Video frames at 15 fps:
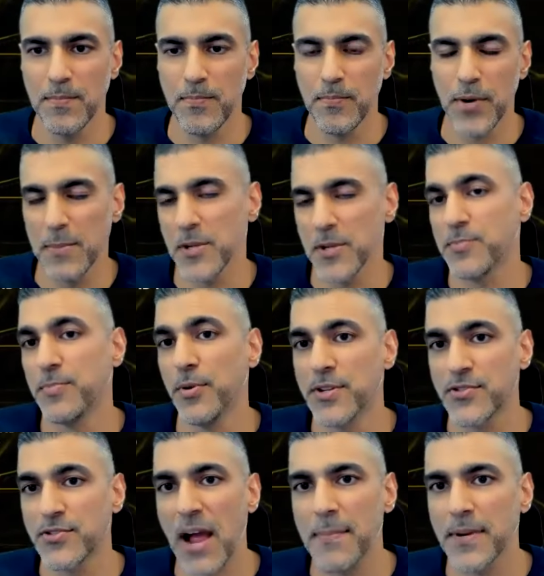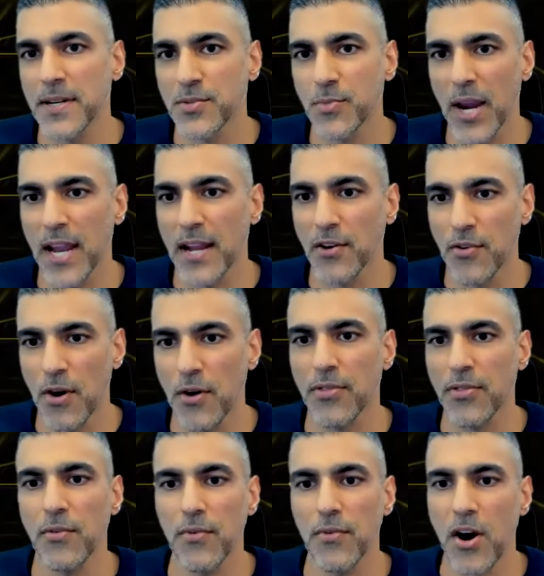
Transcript: pretty much bootstrapped its way to growth.